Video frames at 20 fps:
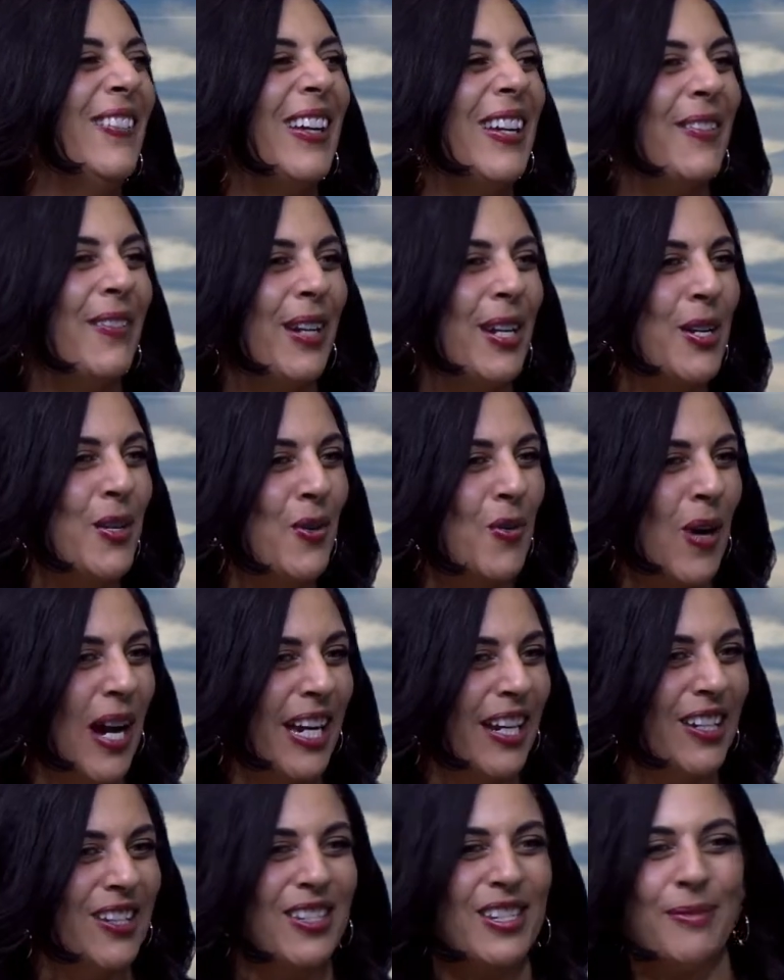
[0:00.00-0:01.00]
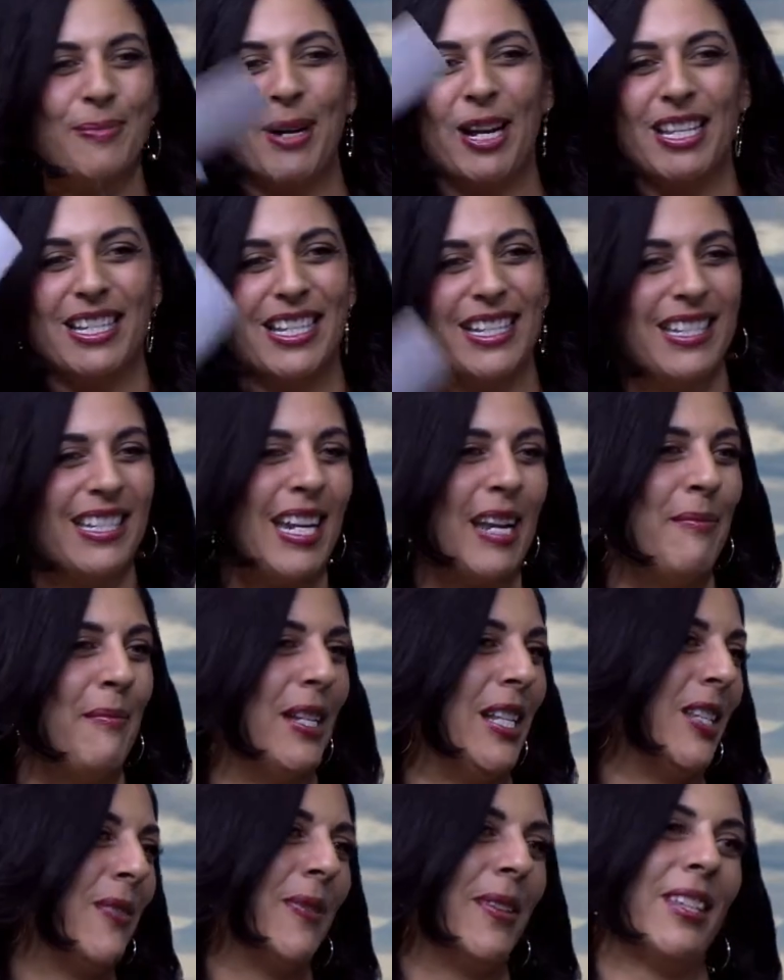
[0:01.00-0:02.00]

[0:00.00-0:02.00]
we required deposit statements.